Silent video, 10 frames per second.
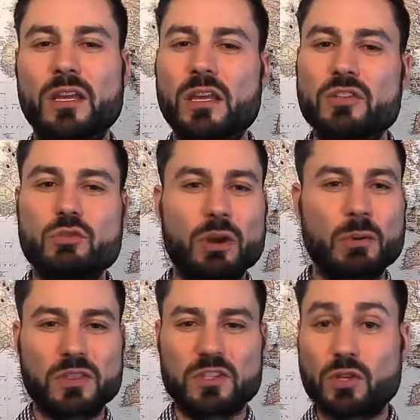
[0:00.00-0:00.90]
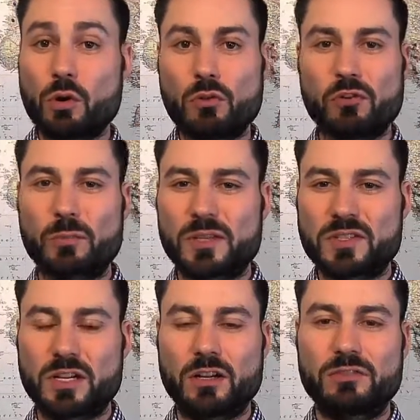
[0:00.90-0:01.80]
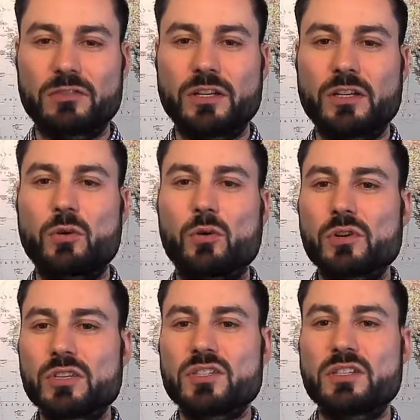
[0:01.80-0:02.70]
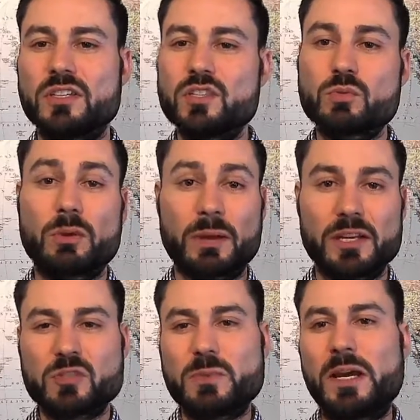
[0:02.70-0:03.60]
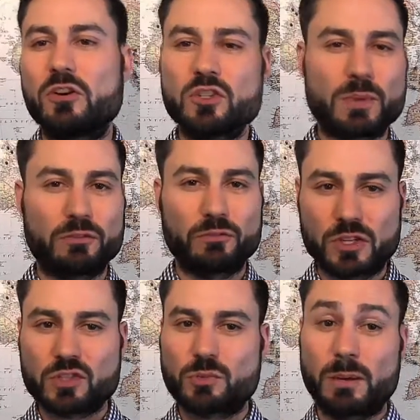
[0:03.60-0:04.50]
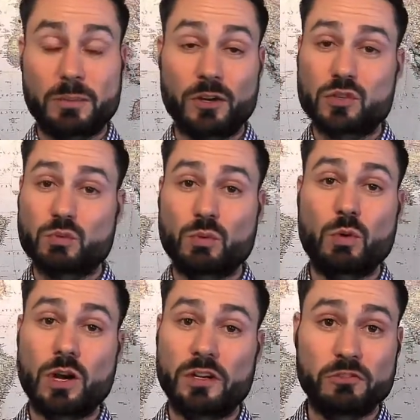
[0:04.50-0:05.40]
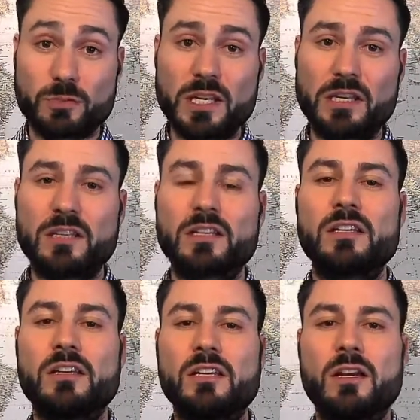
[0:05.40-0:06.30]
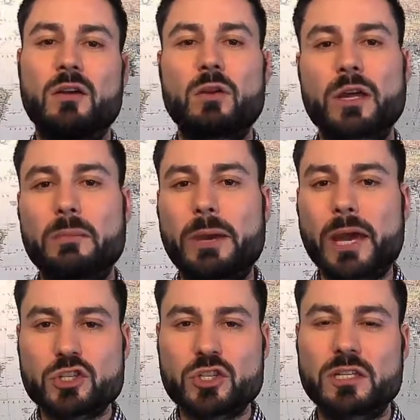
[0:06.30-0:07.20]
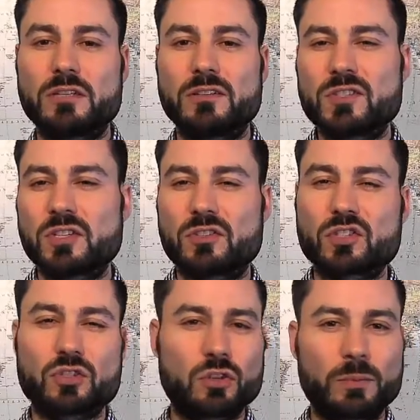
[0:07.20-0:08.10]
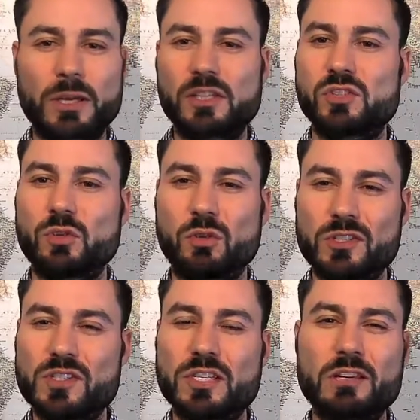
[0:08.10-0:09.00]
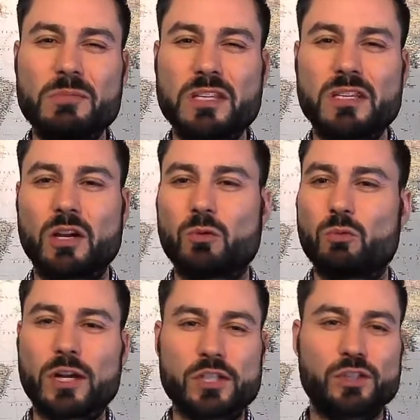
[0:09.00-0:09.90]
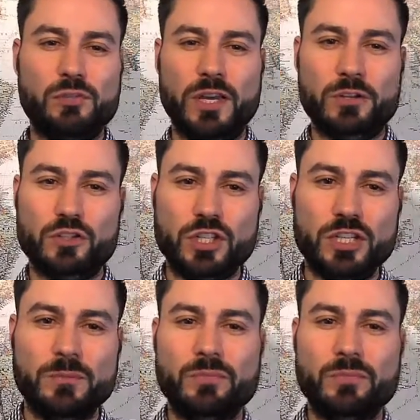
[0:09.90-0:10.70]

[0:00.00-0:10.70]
Do I want this goal for myself? Or is this what my spouse, my friends, or my parents would want of me? When I imagine it, does it stir my soul? Does it give me a rush of energy?